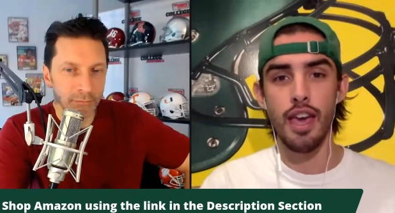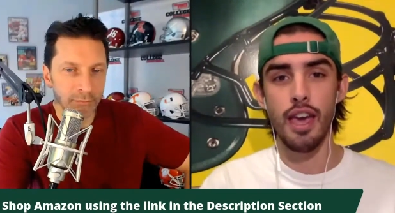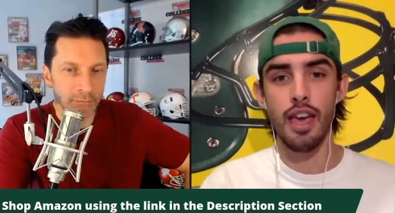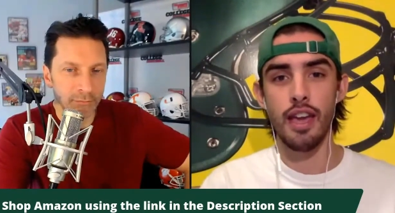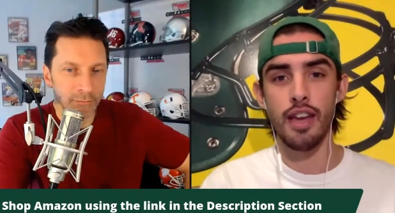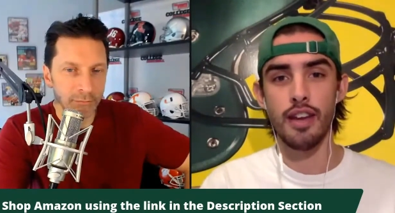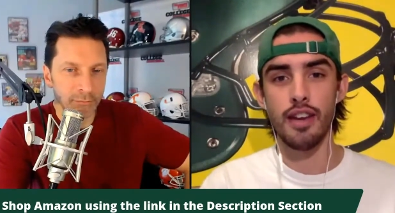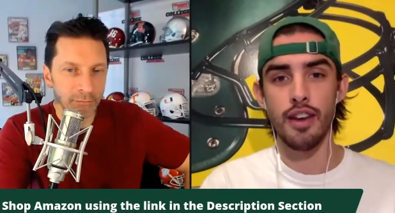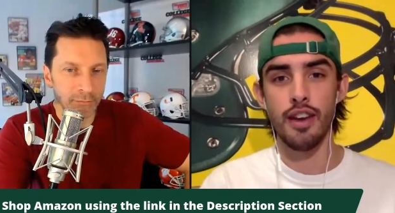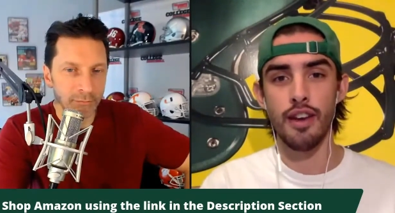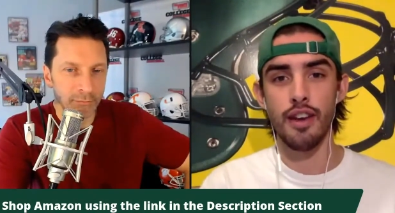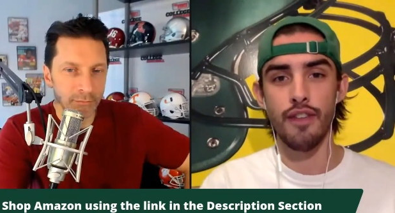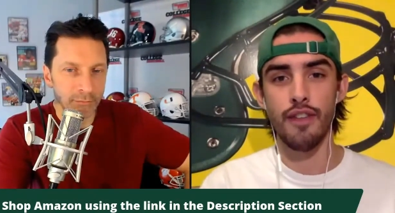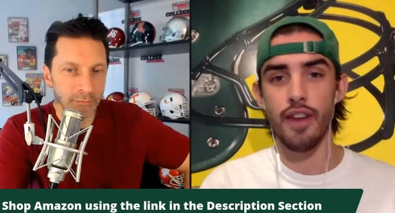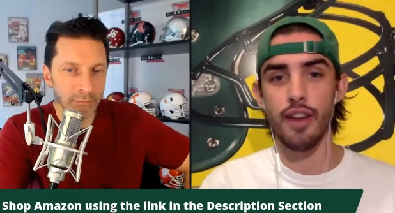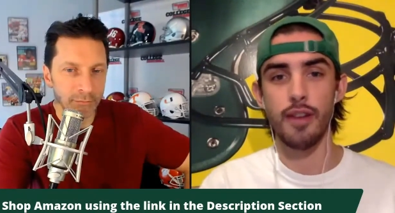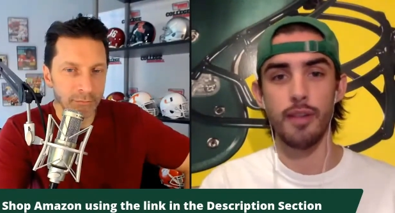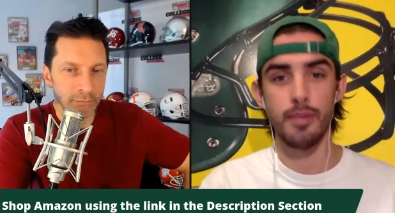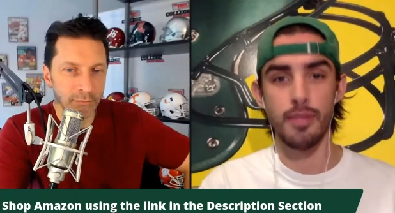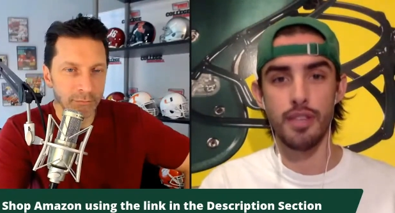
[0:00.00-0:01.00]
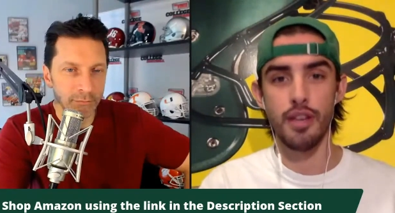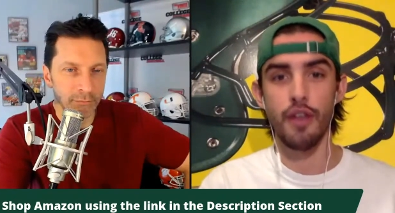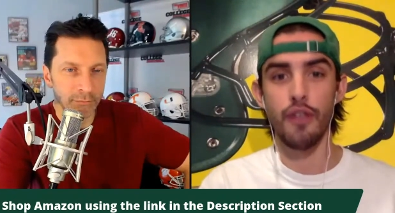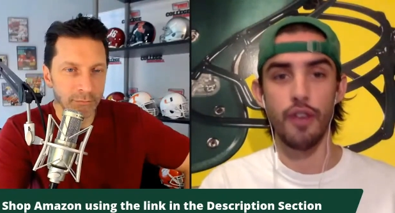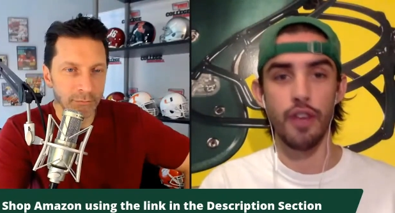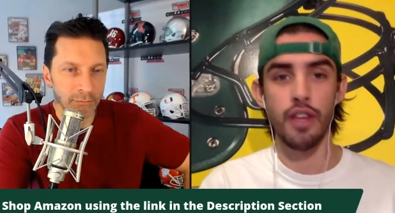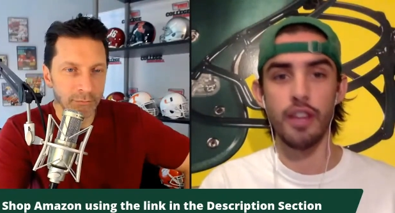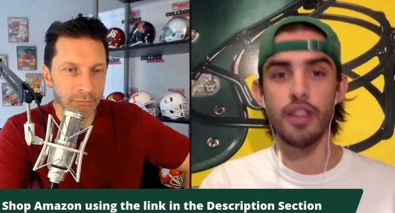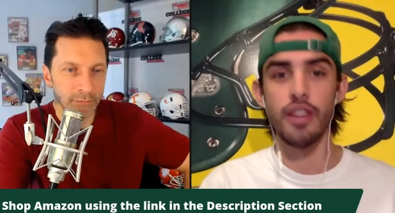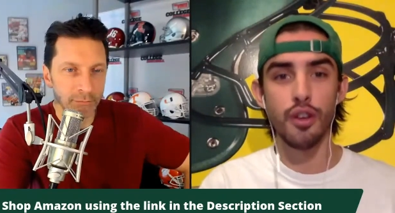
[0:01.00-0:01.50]
Speaker 1: and find
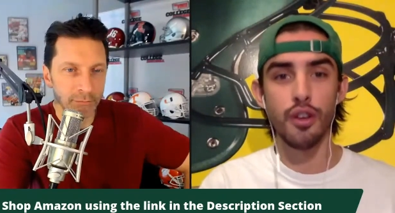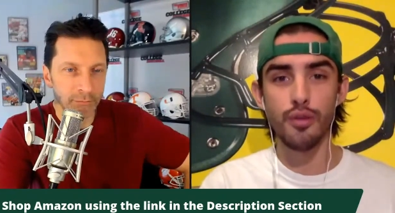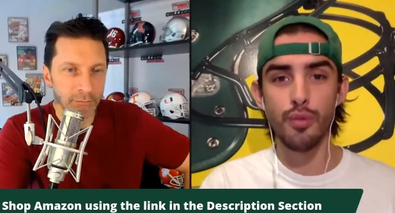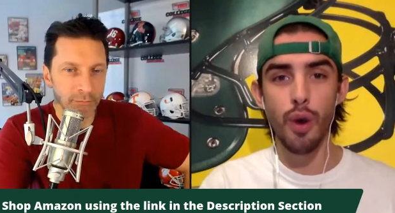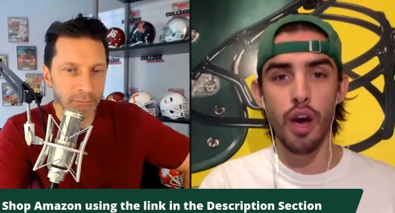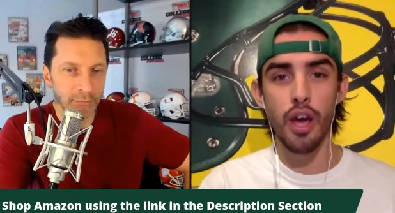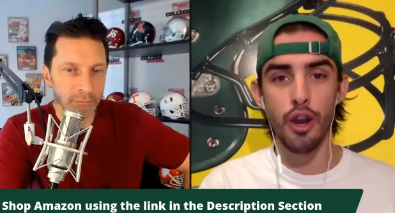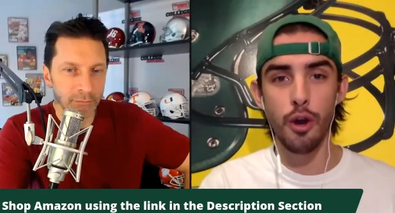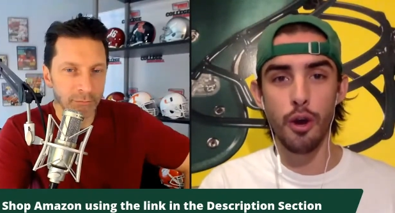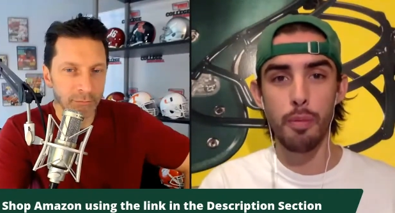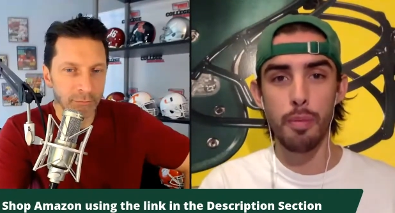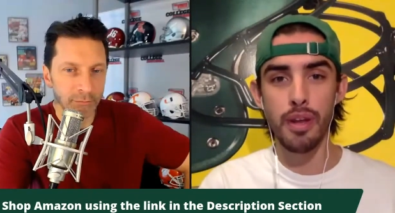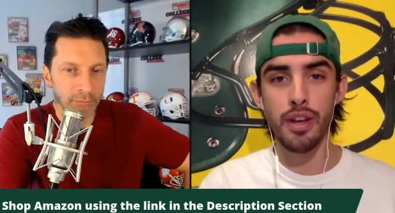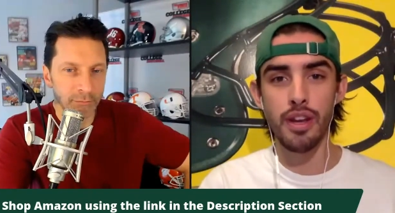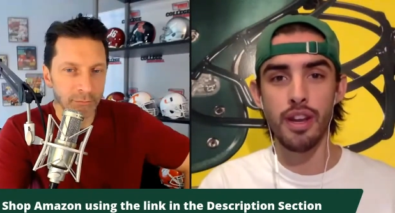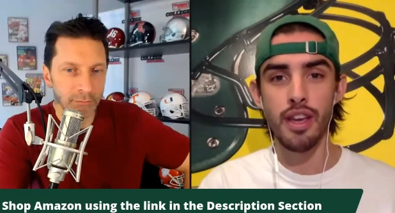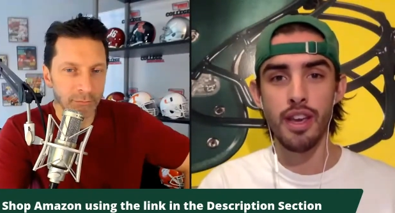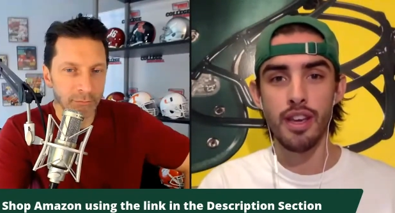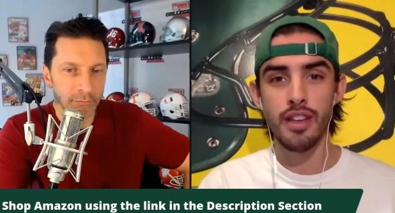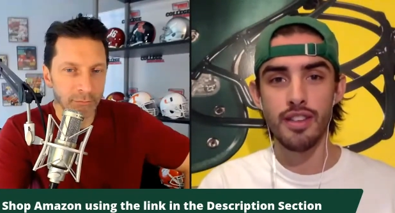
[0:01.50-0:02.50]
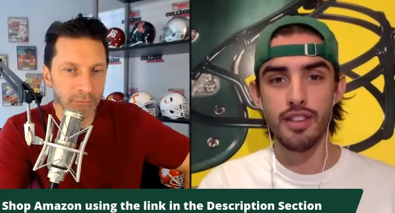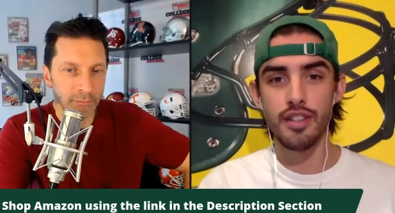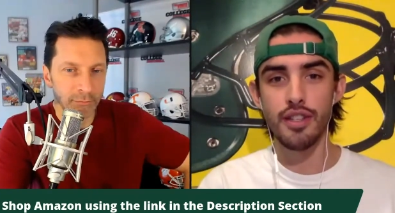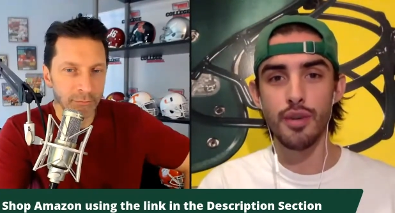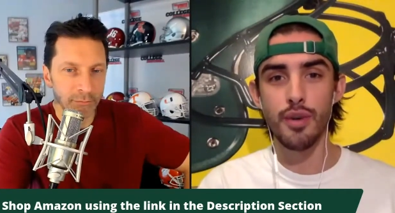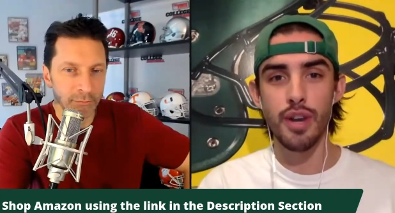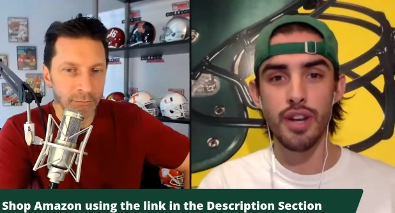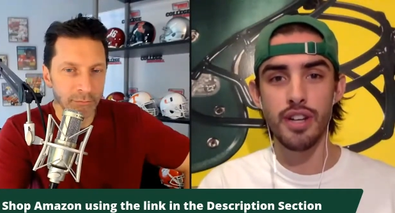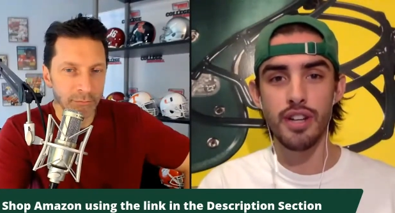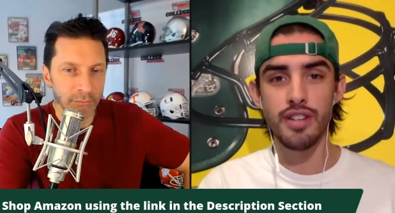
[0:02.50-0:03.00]
himself in those wide open
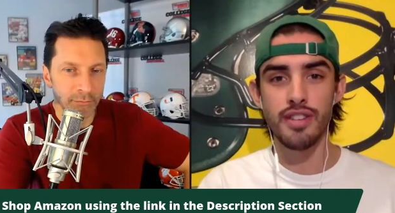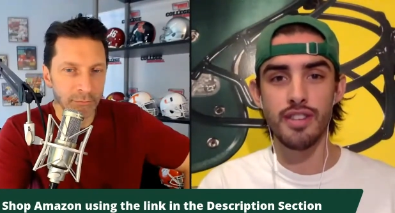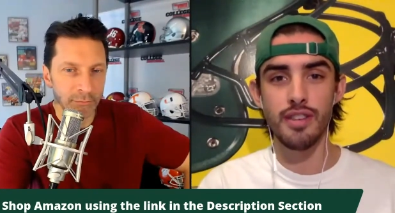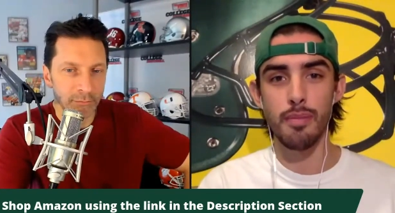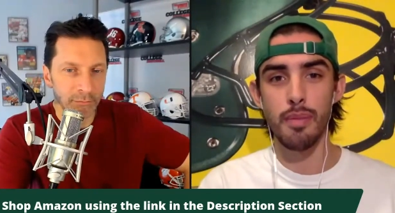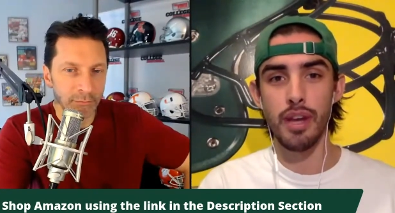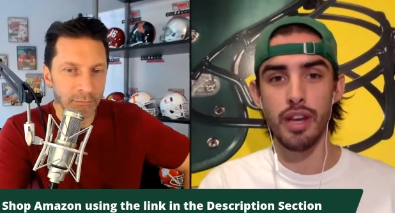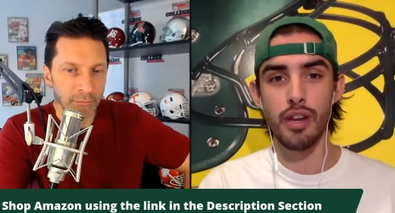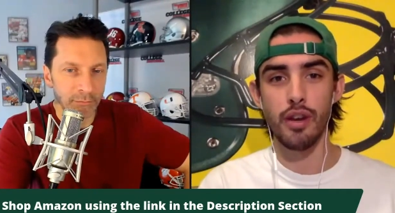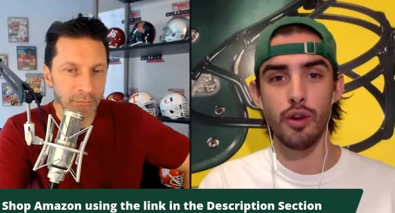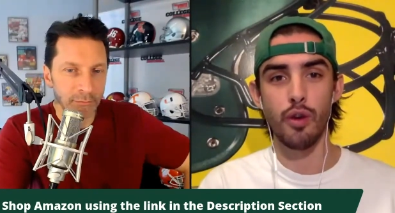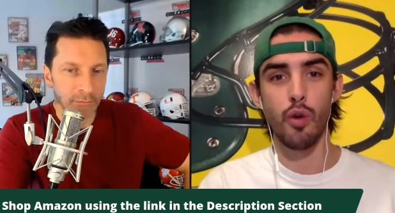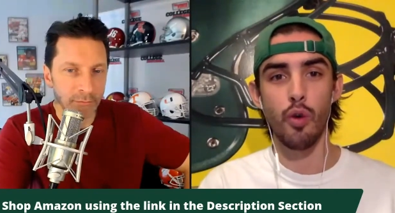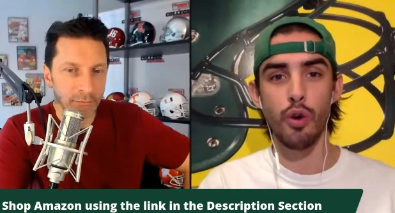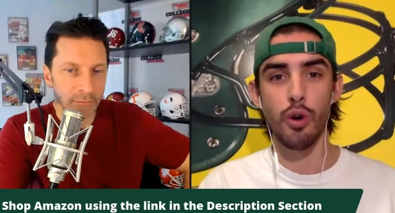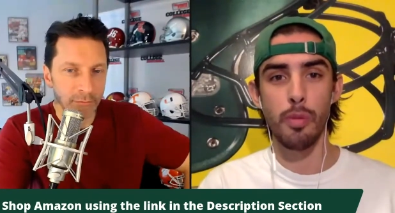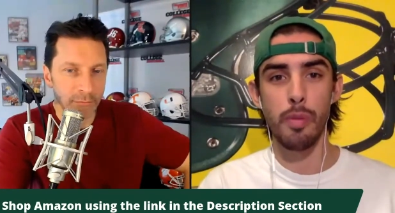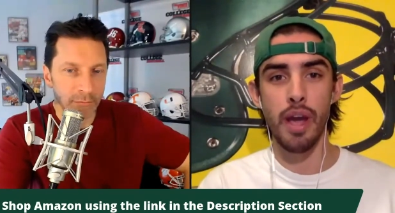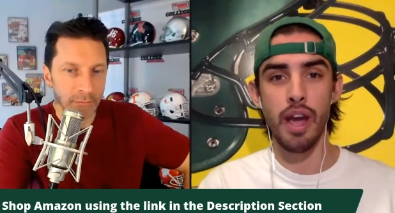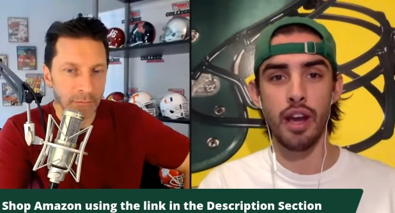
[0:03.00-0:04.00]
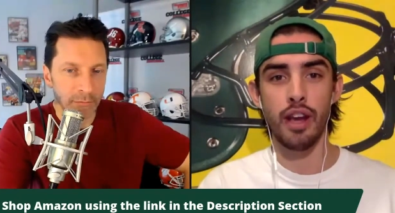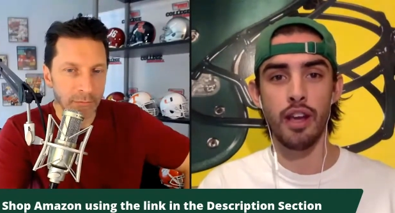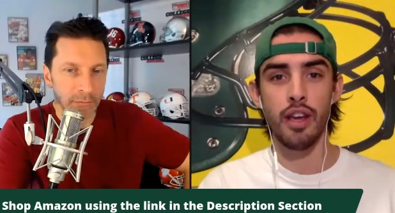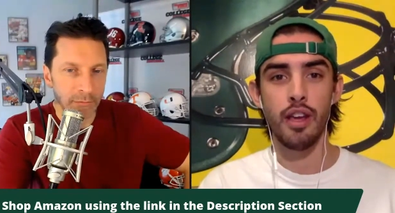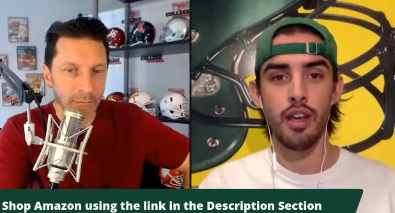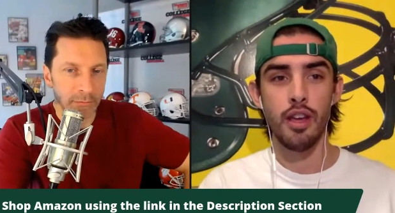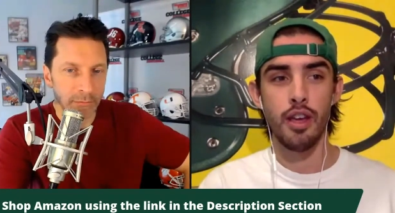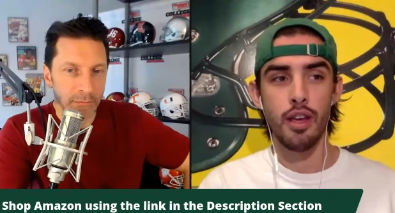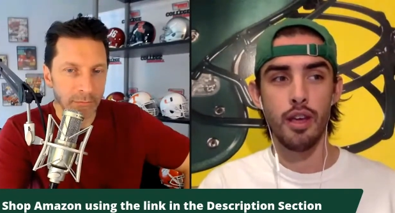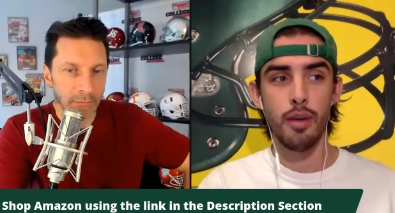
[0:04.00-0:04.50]
situations and make your quarterback
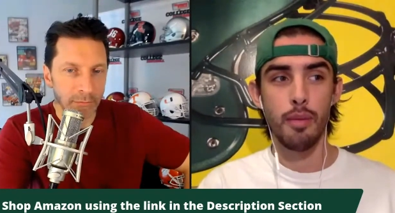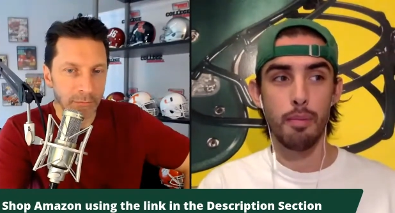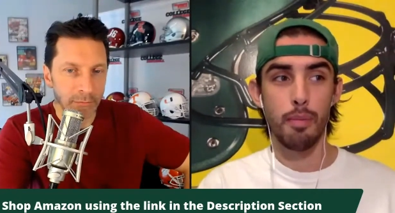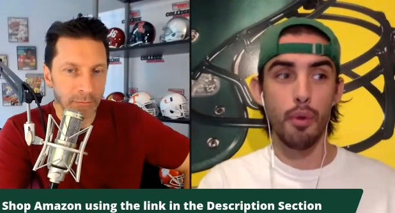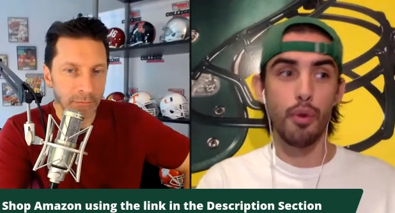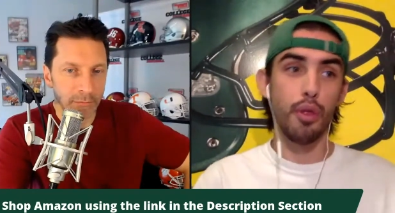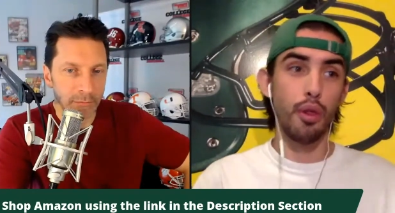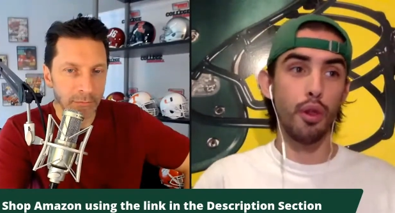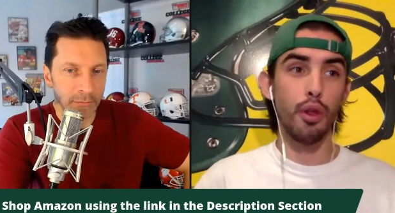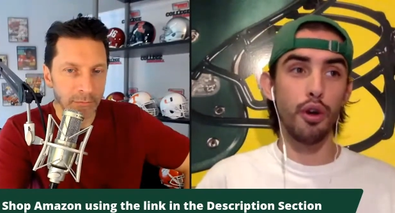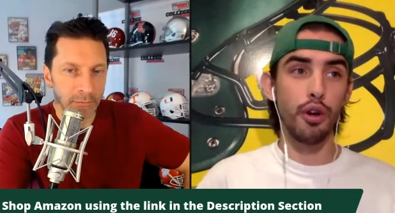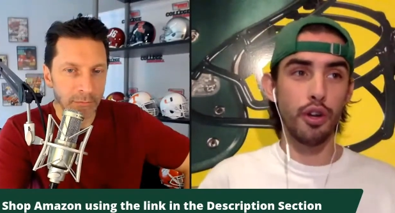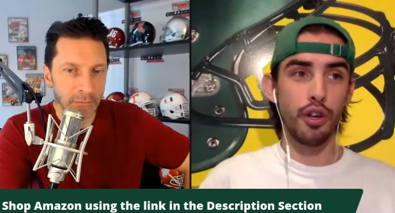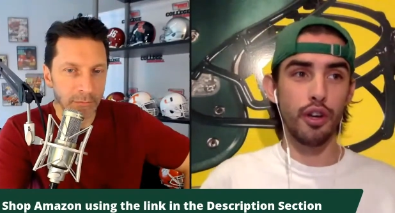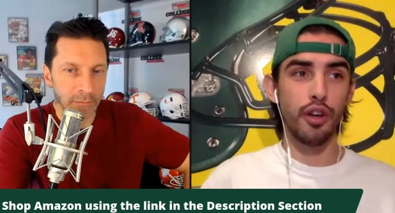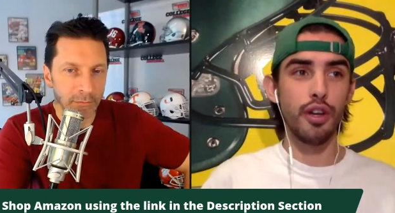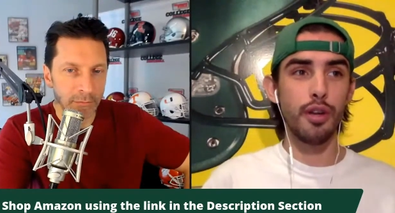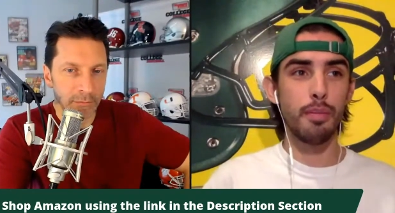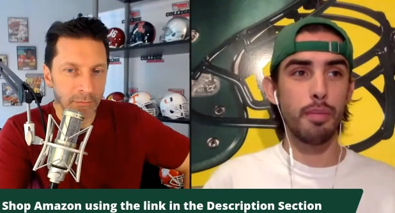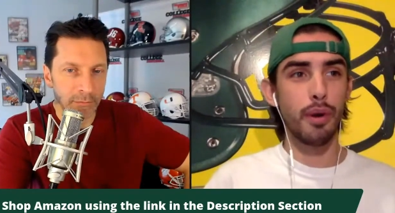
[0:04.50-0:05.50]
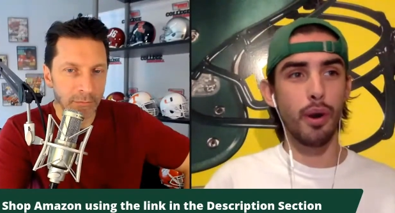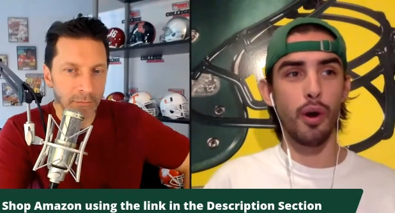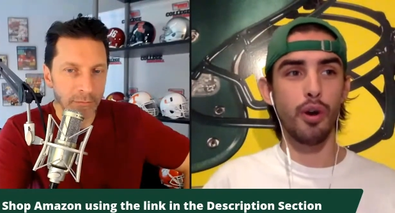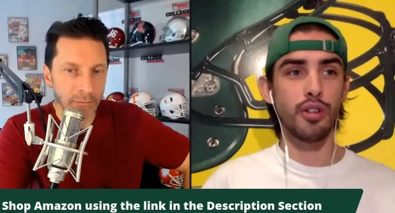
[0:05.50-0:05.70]
both look good, but